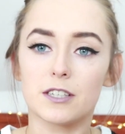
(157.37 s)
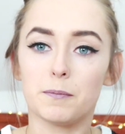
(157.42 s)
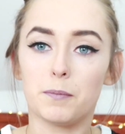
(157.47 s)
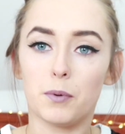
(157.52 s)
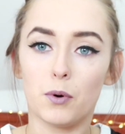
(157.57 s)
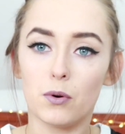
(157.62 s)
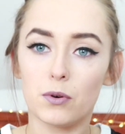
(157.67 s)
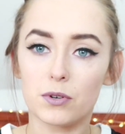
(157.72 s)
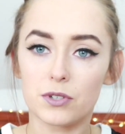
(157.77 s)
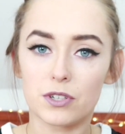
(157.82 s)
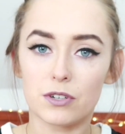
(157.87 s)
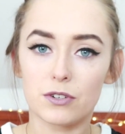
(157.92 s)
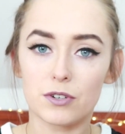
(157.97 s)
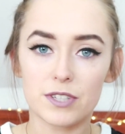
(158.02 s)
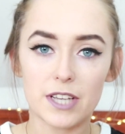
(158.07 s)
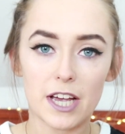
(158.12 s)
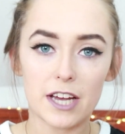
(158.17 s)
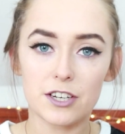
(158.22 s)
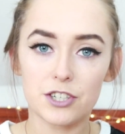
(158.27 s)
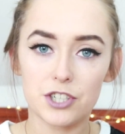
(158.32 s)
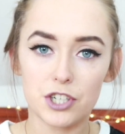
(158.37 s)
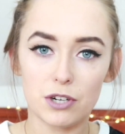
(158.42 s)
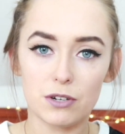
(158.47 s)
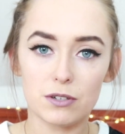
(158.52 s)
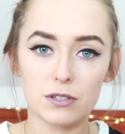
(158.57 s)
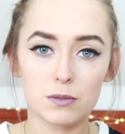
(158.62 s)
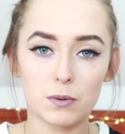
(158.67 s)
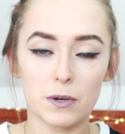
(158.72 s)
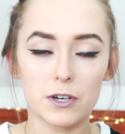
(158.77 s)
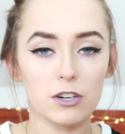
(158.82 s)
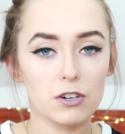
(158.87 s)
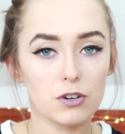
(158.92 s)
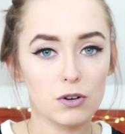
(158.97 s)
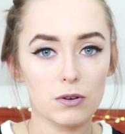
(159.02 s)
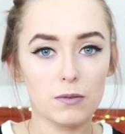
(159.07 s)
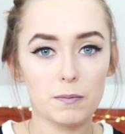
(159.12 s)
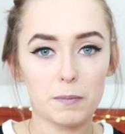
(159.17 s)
of both of those attitudes when you're